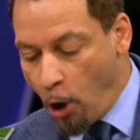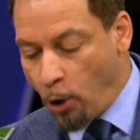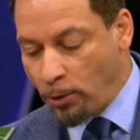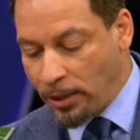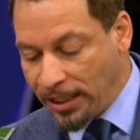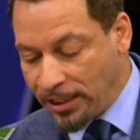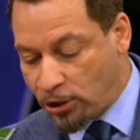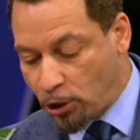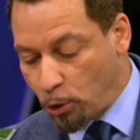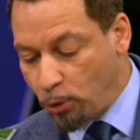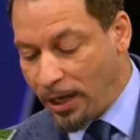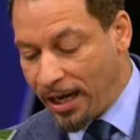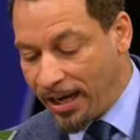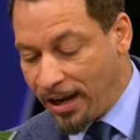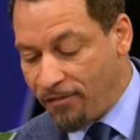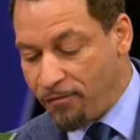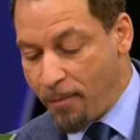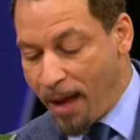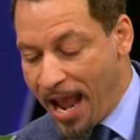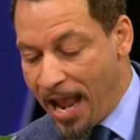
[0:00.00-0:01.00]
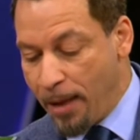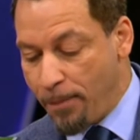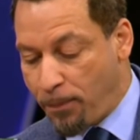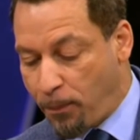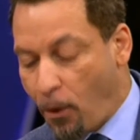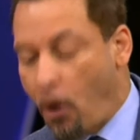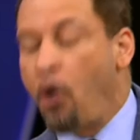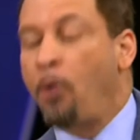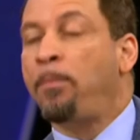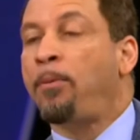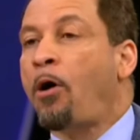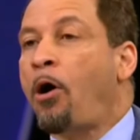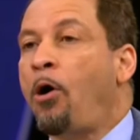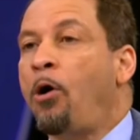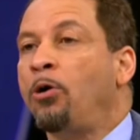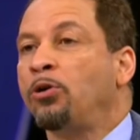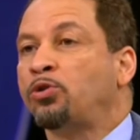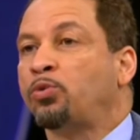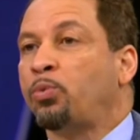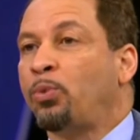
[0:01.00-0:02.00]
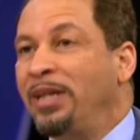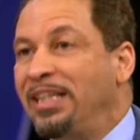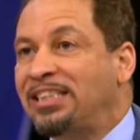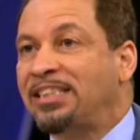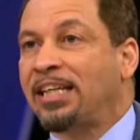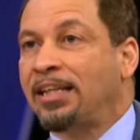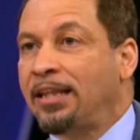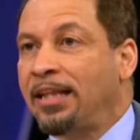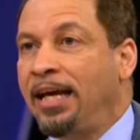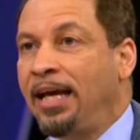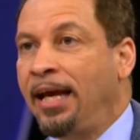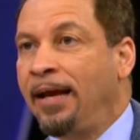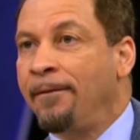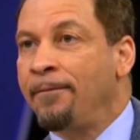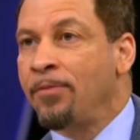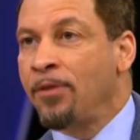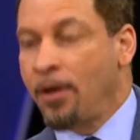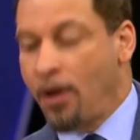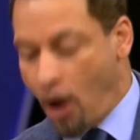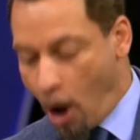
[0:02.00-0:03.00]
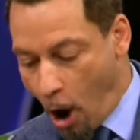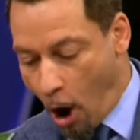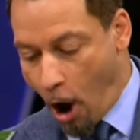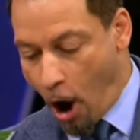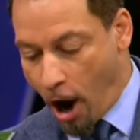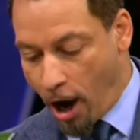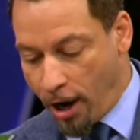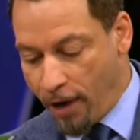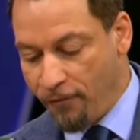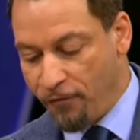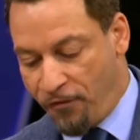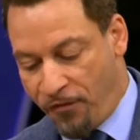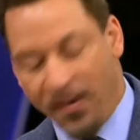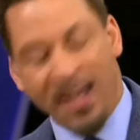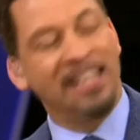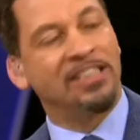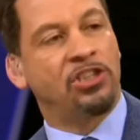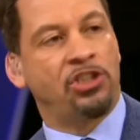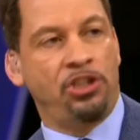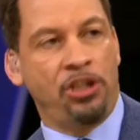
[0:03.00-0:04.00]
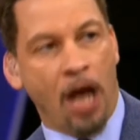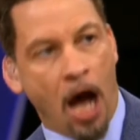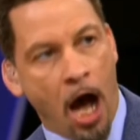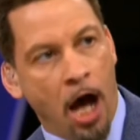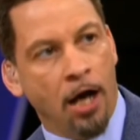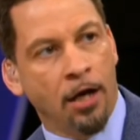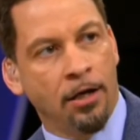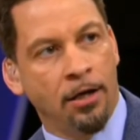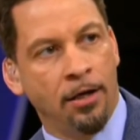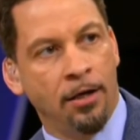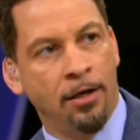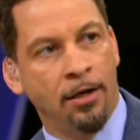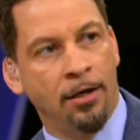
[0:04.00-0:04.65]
only two that have made Pro Bowls recently are Vince Young